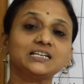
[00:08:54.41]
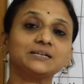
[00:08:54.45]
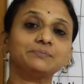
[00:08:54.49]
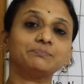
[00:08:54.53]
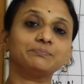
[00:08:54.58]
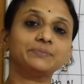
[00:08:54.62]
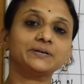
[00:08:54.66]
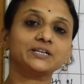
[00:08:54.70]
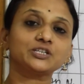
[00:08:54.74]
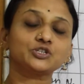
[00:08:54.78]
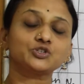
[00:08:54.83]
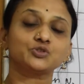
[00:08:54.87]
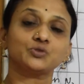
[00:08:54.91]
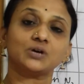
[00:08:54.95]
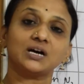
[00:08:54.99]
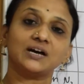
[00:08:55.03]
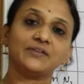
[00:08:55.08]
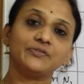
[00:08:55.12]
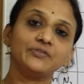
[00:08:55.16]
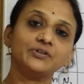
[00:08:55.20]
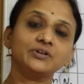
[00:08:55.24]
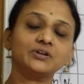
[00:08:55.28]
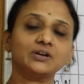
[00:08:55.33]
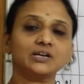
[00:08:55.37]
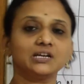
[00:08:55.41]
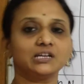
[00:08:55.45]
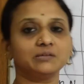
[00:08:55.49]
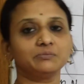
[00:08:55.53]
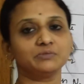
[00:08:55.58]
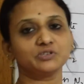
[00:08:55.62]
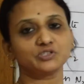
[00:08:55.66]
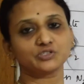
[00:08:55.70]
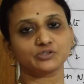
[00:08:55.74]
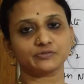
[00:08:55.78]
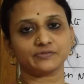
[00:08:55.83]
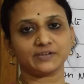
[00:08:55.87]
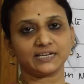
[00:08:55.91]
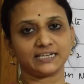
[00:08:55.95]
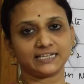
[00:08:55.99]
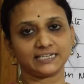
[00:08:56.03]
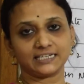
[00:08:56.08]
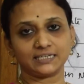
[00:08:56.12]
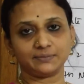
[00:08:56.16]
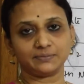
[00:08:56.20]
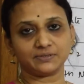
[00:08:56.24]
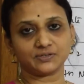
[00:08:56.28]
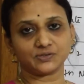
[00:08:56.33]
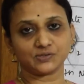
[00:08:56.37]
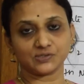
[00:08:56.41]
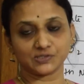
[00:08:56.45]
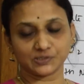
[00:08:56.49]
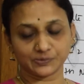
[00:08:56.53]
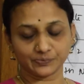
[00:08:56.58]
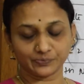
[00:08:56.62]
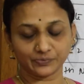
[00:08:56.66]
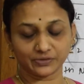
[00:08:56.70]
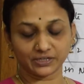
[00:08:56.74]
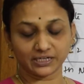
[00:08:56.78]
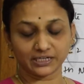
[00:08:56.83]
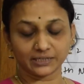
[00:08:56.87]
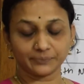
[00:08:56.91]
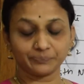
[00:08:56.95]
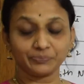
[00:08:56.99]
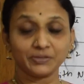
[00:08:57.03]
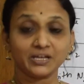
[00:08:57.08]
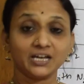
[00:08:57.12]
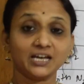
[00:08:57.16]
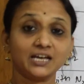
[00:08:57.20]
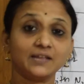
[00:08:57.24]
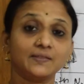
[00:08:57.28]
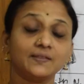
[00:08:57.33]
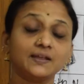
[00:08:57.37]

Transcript: compared to other elements of alkali metals, right?